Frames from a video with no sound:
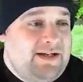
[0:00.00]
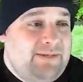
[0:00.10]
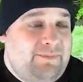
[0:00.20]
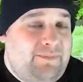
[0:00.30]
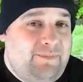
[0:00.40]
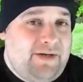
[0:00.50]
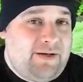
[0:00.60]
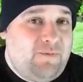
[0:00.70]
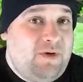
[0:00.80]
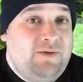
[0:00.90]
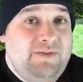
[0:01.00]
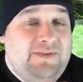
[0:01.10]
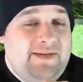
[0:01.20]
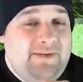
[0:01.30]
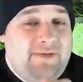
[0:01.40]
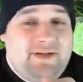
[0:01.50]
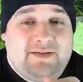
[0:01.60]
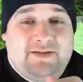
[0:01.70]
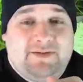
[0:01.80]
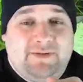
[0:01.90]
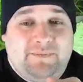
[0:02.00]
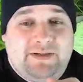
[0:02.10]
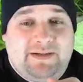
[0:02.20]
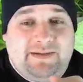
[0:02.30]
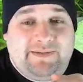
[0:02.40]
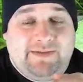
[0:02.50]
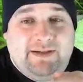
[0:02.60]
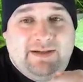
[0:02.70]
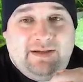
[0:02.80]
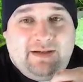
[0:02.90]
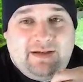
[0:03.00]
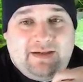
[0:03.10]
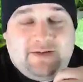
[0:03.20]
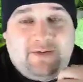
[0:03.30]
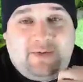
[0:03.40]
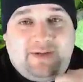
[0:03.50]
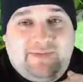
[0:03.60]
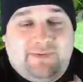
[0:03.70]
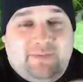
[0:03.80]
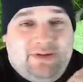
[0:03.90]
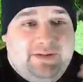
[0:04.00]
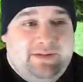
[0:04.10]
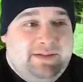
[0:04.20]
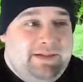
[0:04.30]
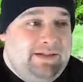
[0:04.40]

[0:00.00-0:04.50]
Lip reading: and I won't say what I did to it because I don't want someone